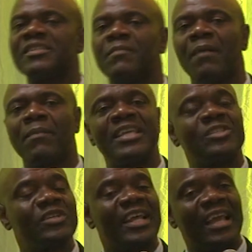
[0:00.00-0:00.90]
Now for
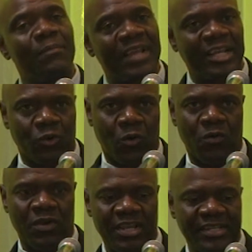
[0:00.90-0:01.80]
the news in
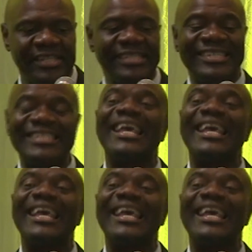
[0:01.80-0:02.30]
greater detail.